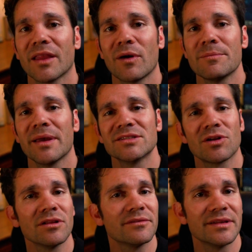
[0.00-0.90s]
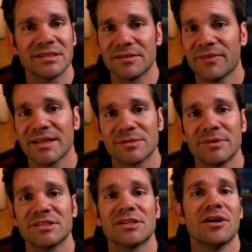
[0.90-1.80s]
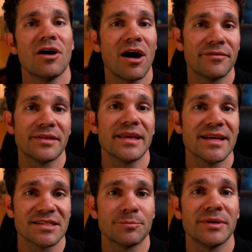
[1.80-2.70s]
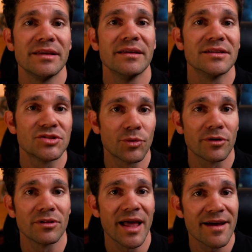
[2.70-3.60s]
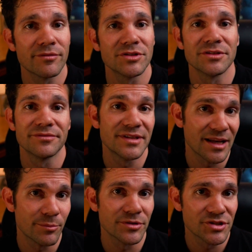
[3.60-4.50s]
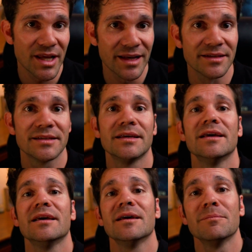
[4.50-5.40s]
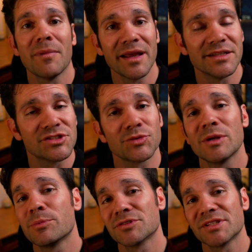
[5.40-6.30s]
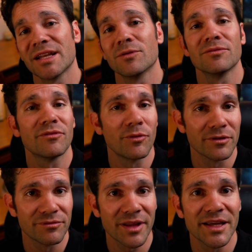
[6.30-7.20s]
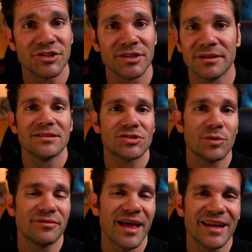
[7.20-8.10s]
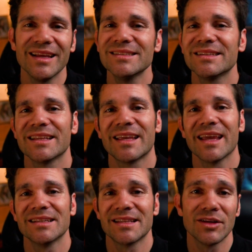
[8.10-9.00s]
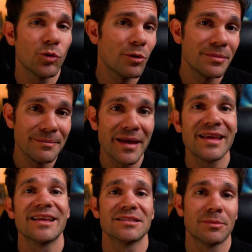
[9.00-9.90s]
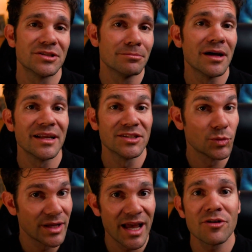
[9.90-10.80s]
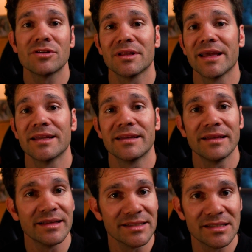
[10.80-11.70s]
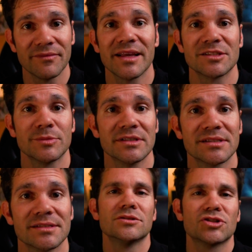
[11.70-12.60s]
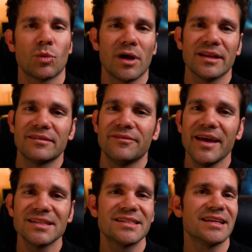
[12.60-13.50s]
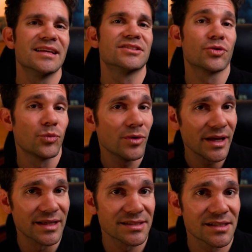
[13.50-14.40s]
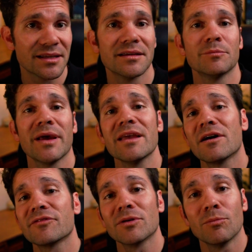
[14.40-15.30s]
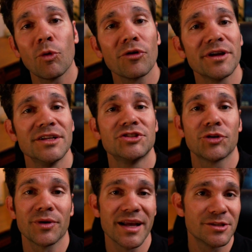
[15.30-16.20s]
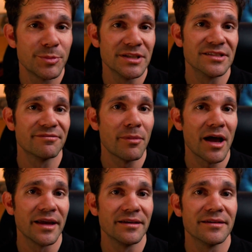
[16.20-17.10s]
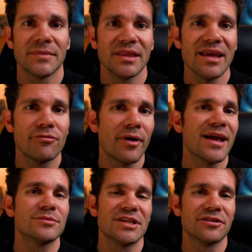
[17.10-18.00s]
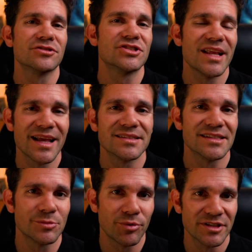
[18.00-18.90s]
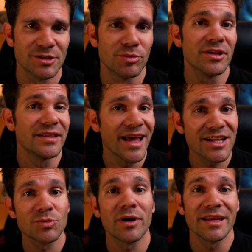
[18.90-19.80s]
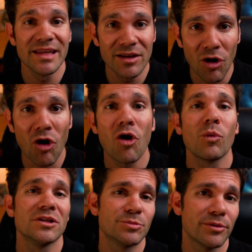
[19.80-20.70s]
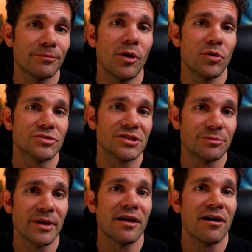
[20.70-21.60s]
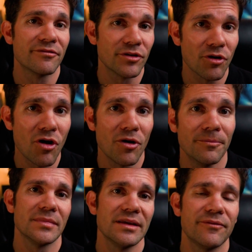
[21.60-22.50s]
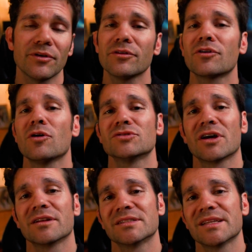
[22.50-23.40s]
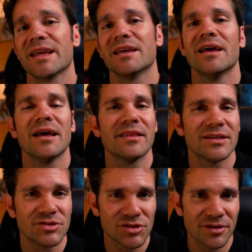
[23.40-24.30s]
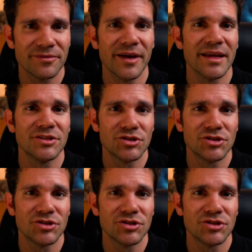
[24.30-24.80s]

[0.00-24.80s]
Now, I based all of these investments off of the S&P historical average of 10%, minus 3% for inflation. So if that isn't the case, then you won't be making as much money as we calculated in these investments. So while investing is a risk, paying off your mortgage creates peace of mind. Dave Ramsey understands this principle, and that's why he always promotes to pay off your home. He further goes on to say that surveys